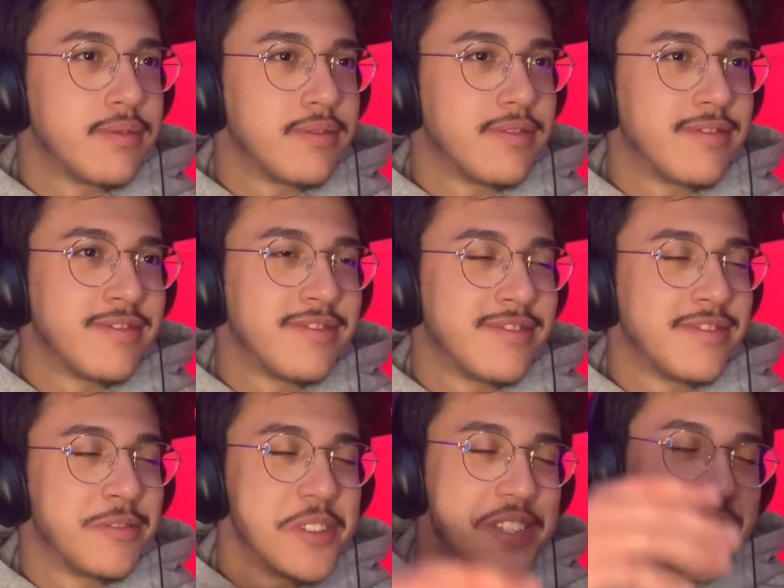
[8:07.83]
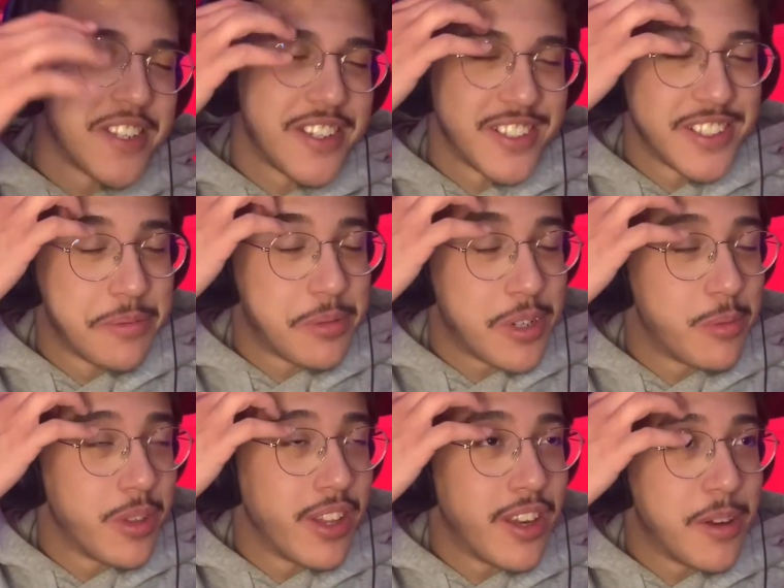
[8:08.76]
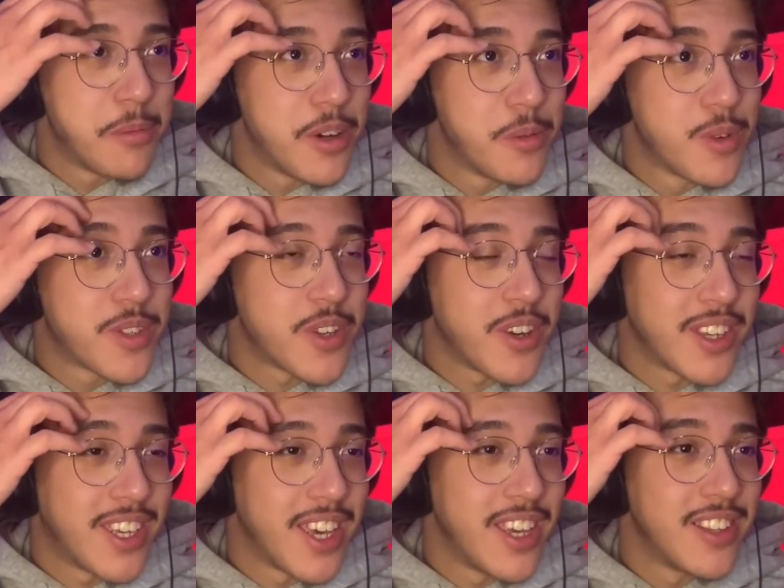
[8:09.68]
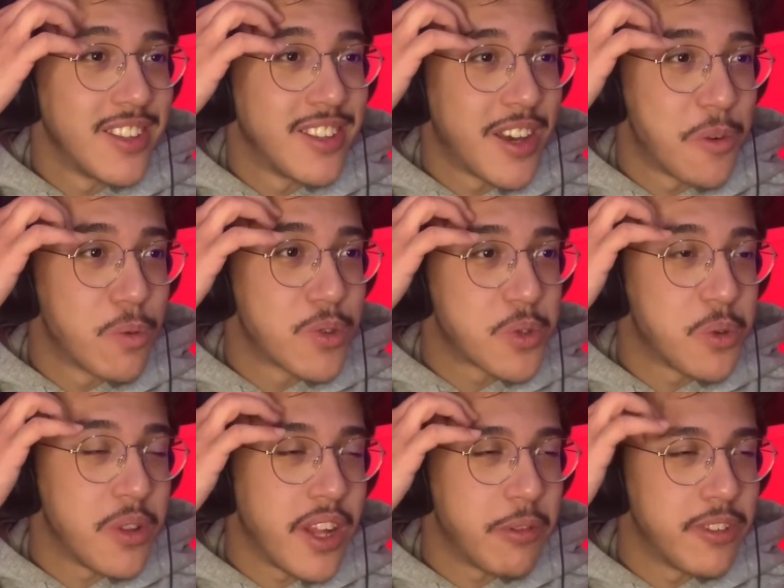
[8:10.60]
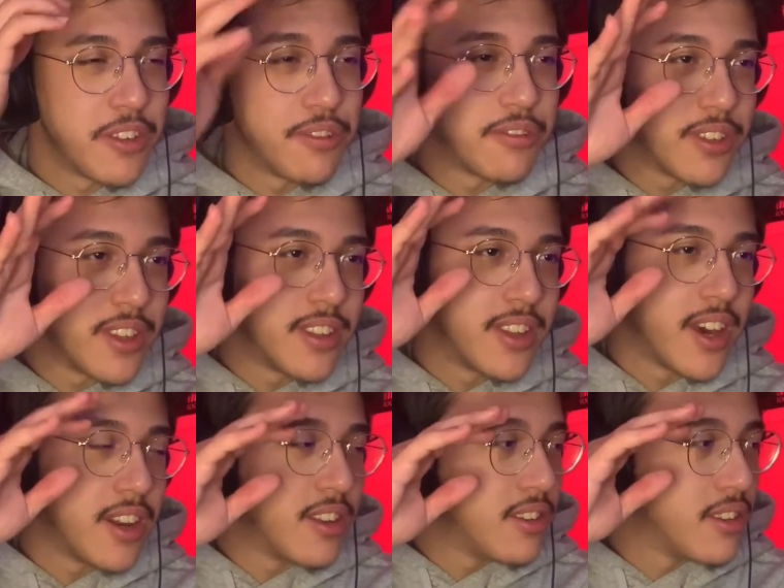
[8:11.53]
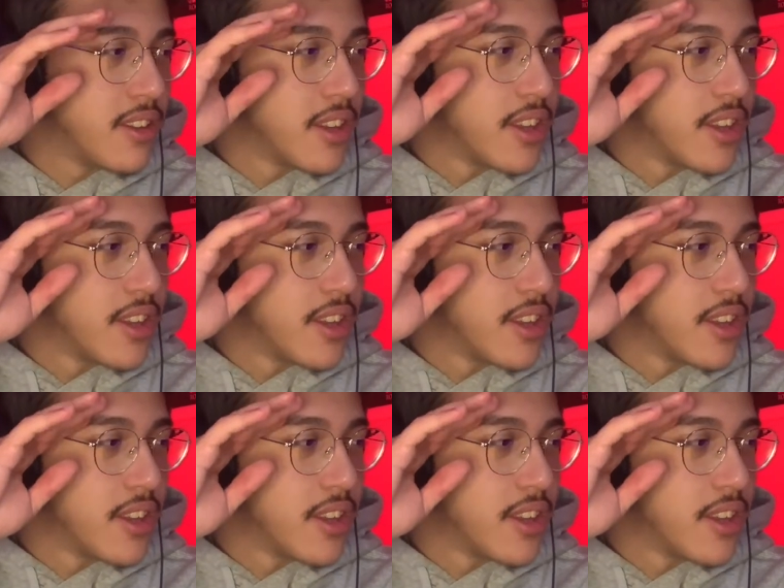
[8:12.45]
We saw the Puppy Lava, we saw Kanan. That was cool how they fit that in.